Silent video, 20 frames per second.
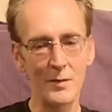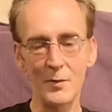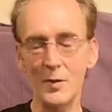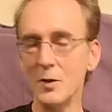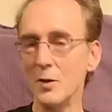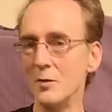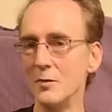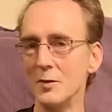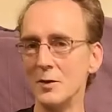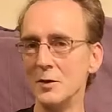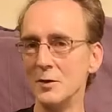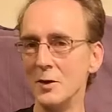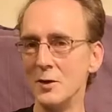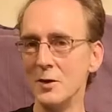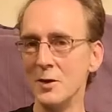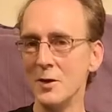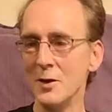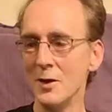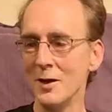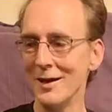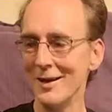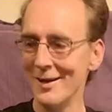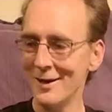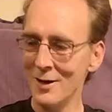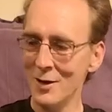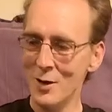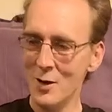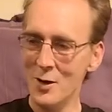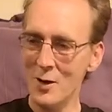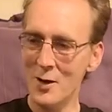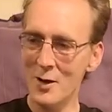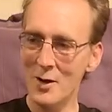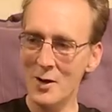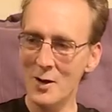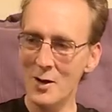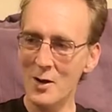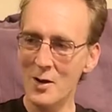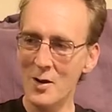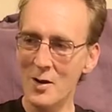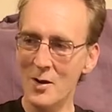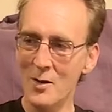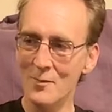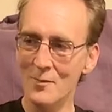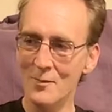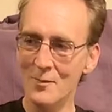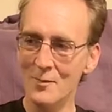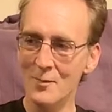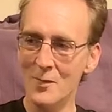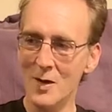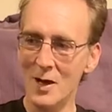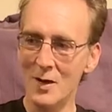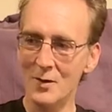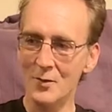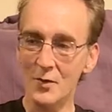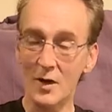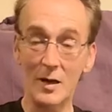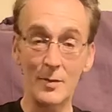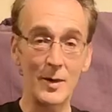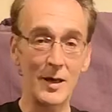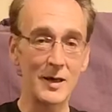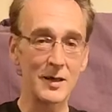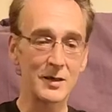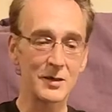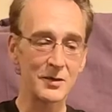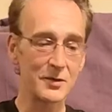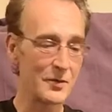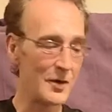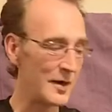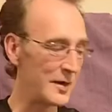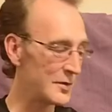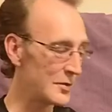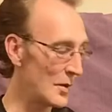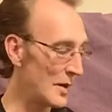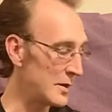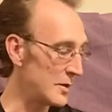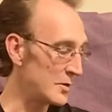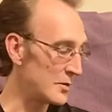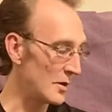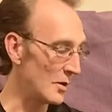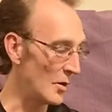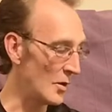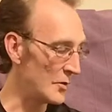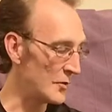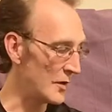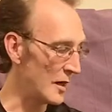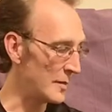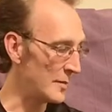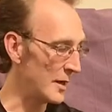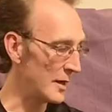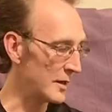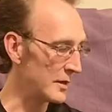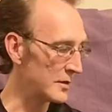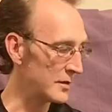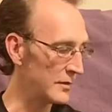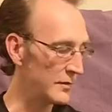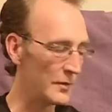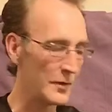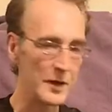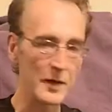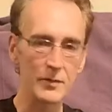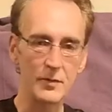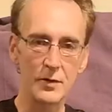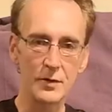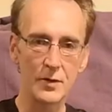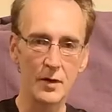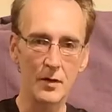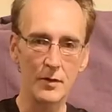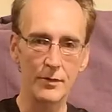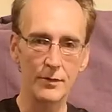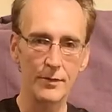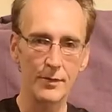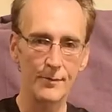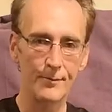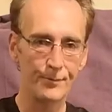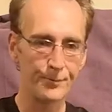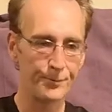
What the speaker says: every confidence in you. Dry bags, right? So I used a lot of dry bags for different stuff.